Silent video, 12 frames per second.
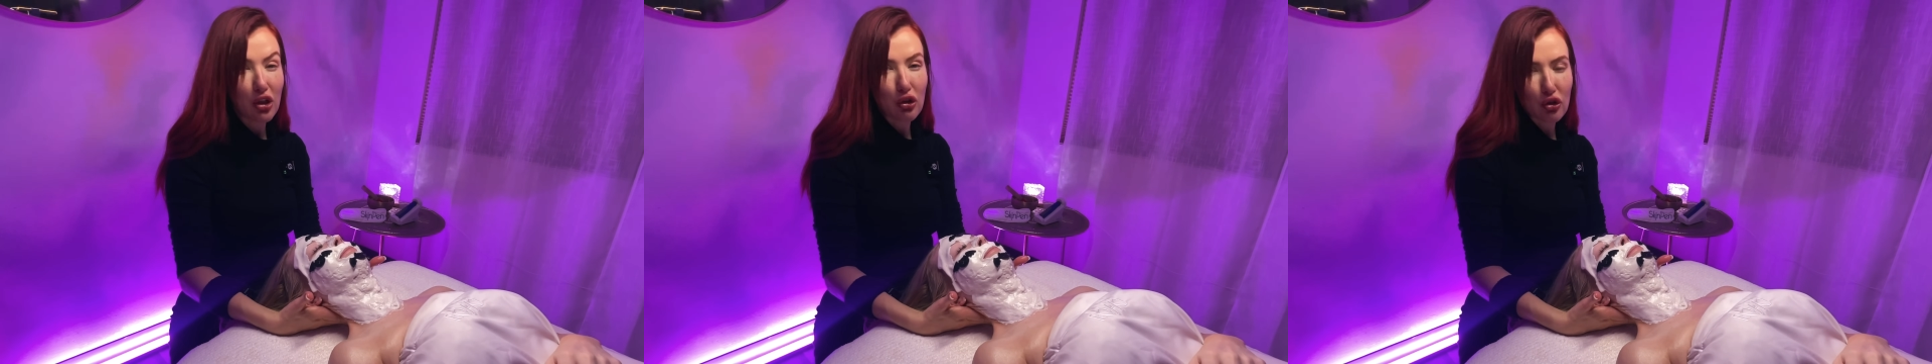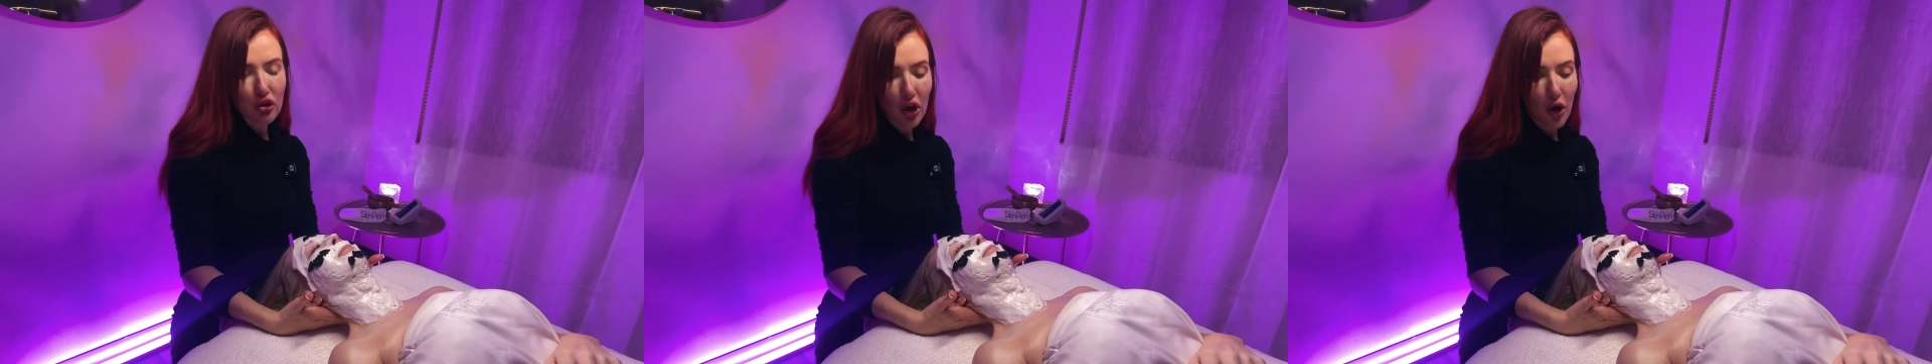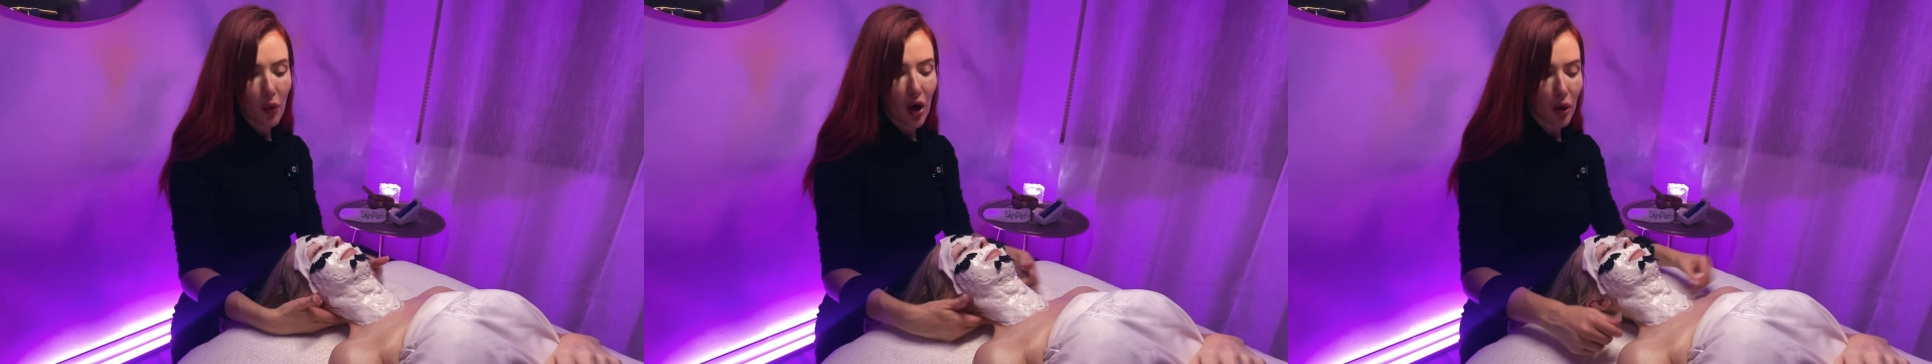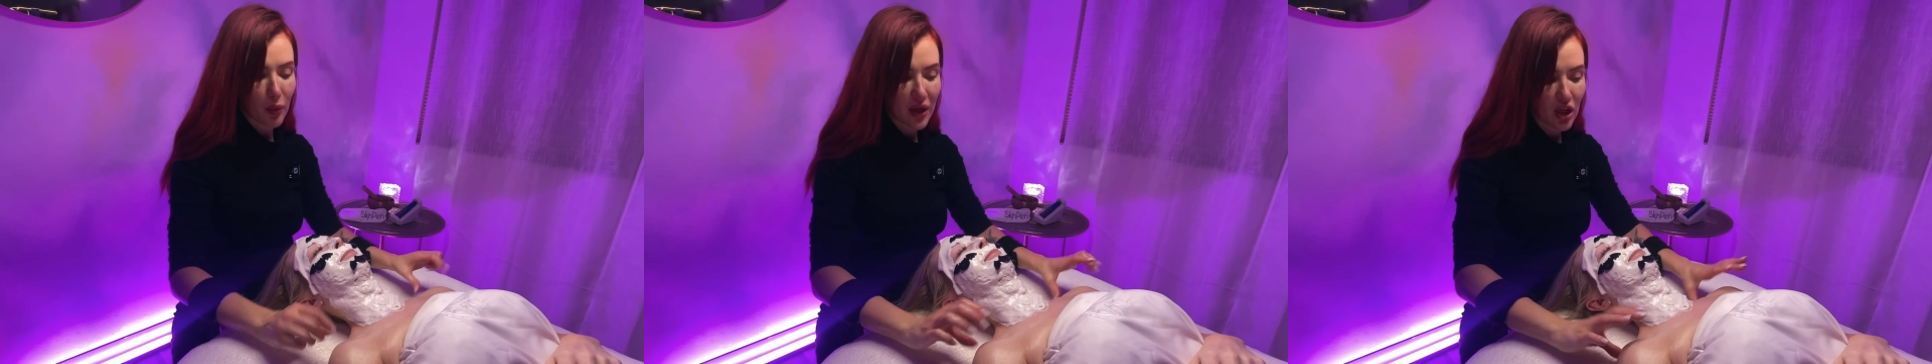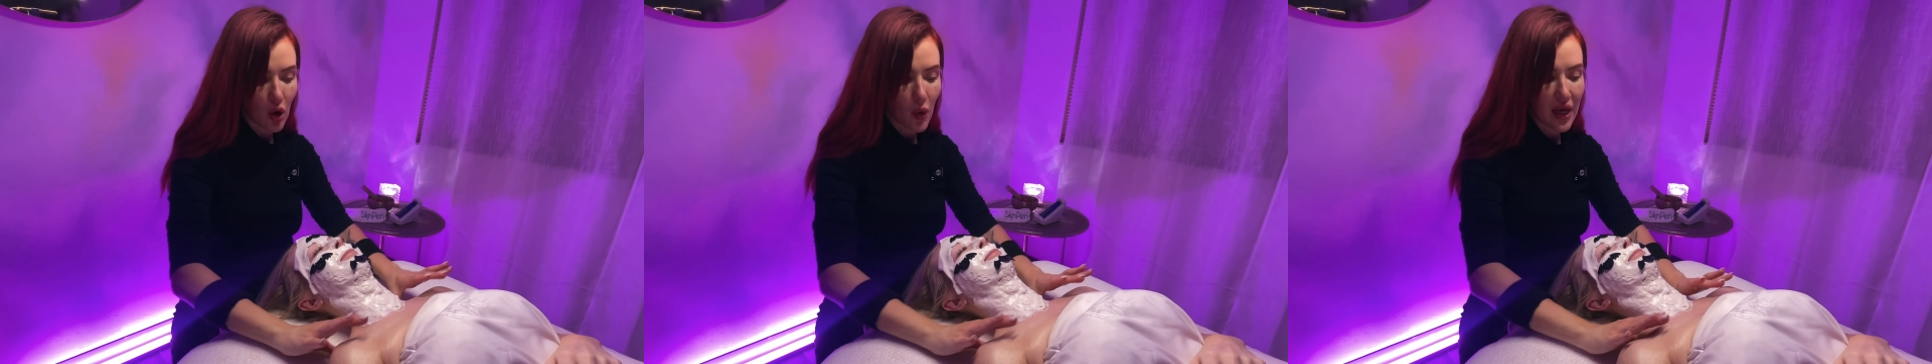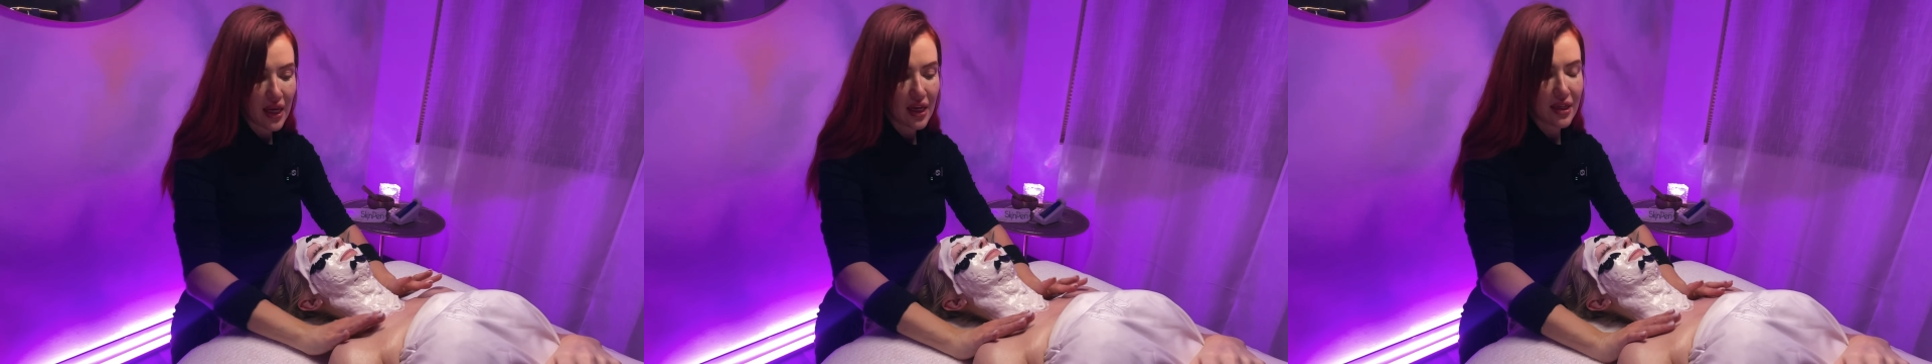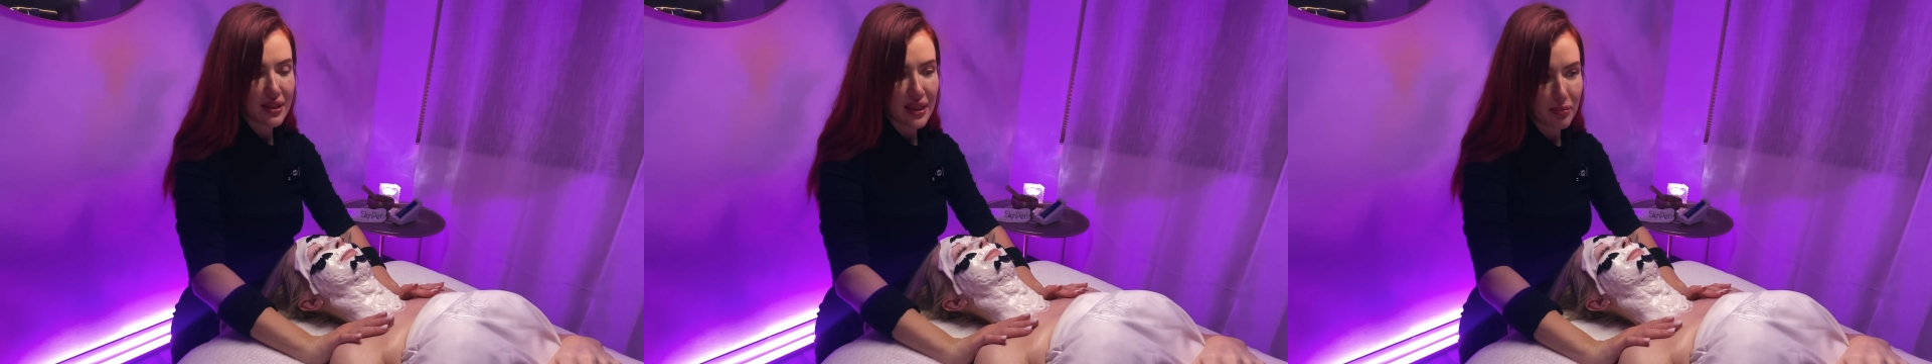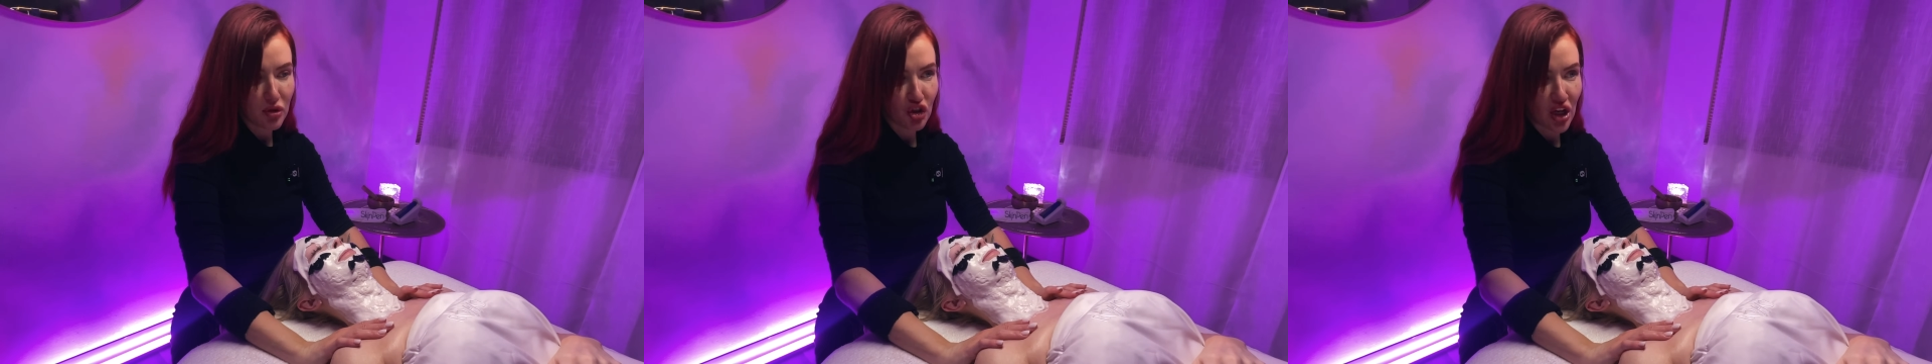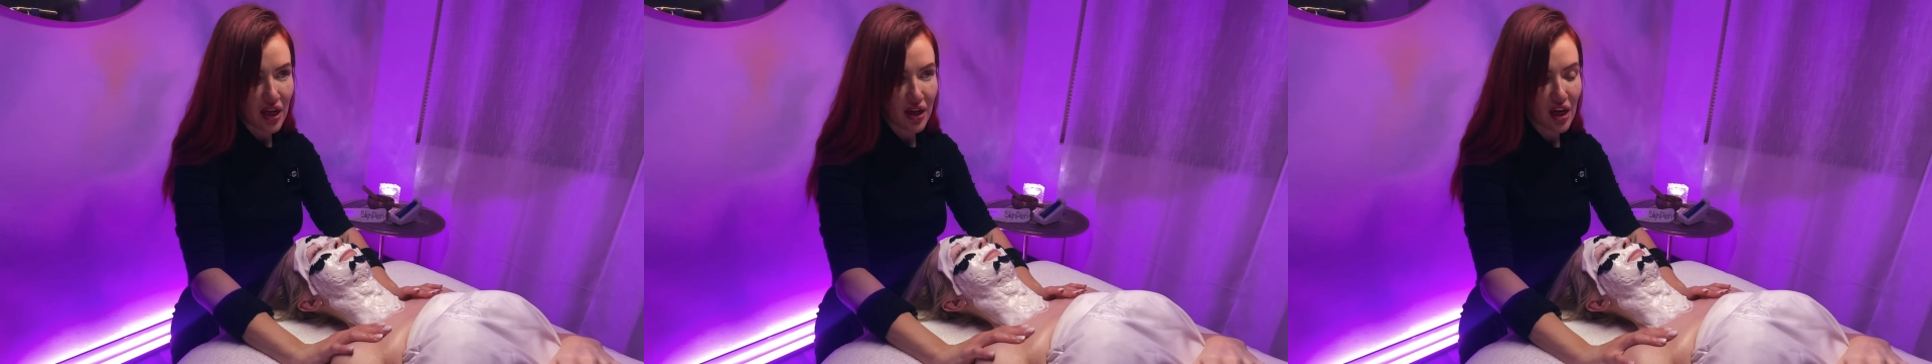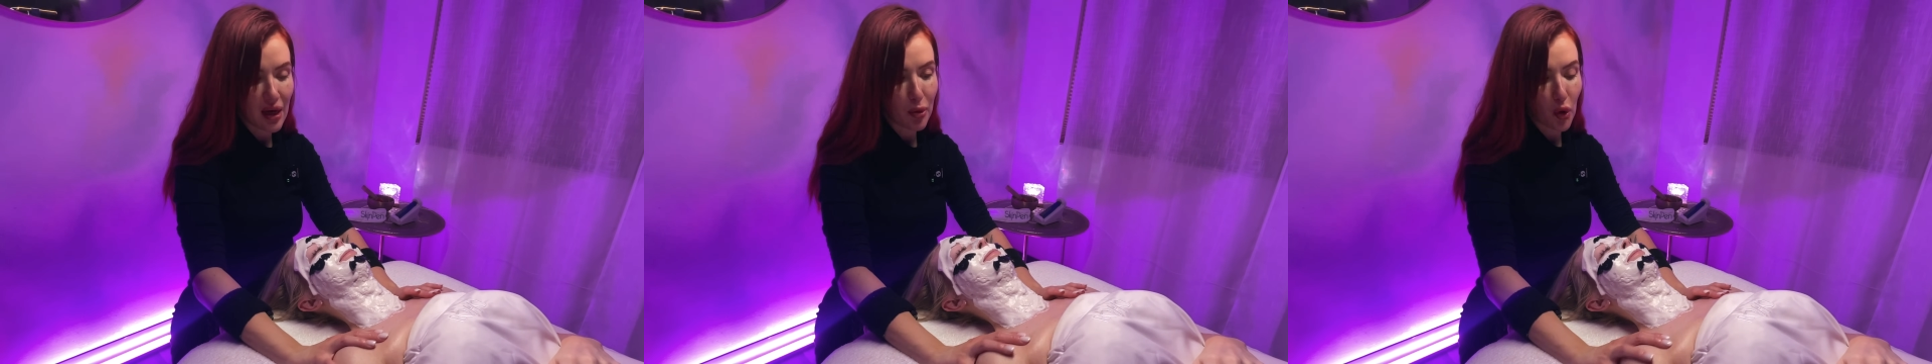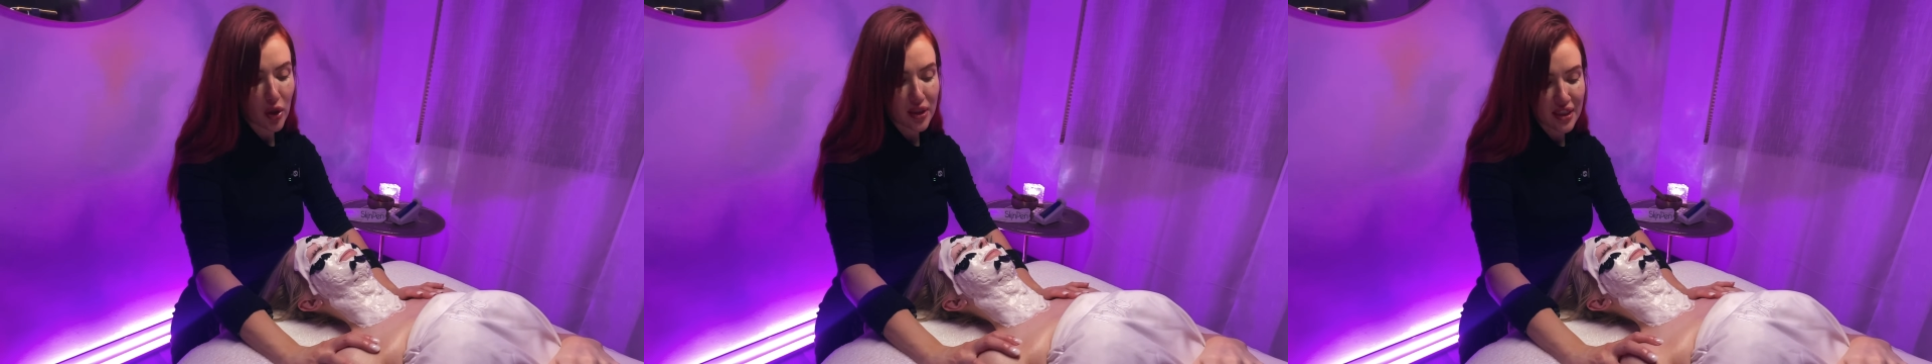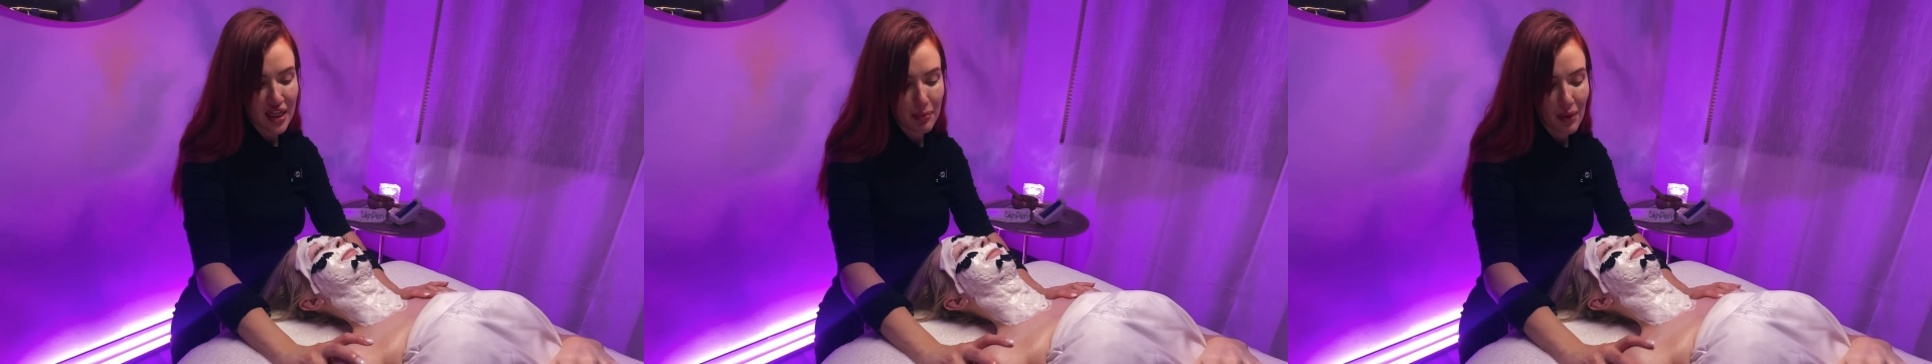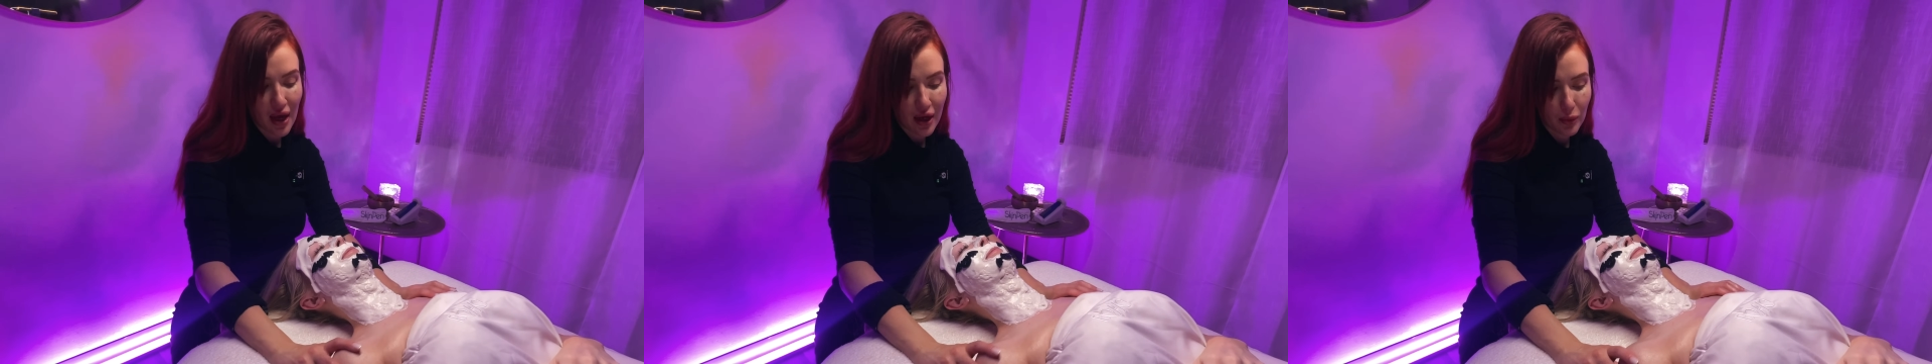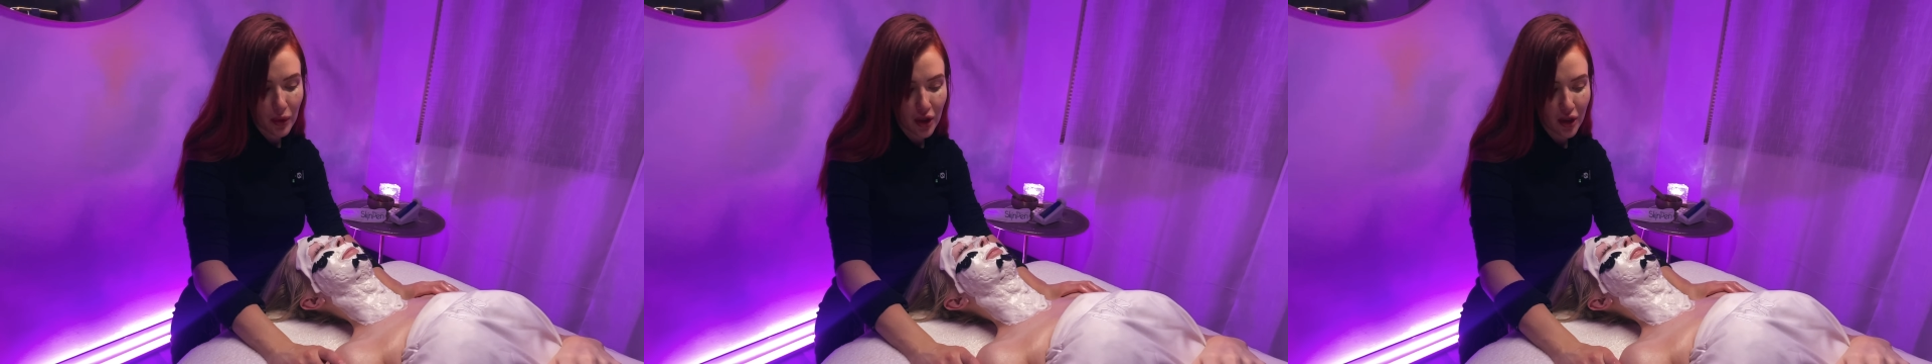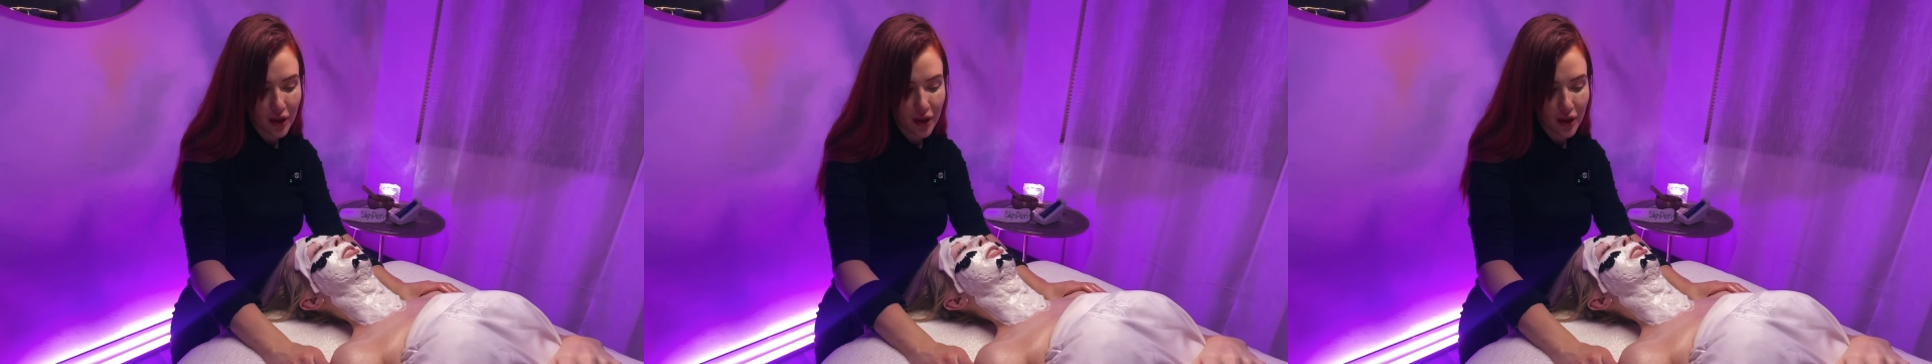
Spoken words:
So are we going Team Jacob or Team Edward?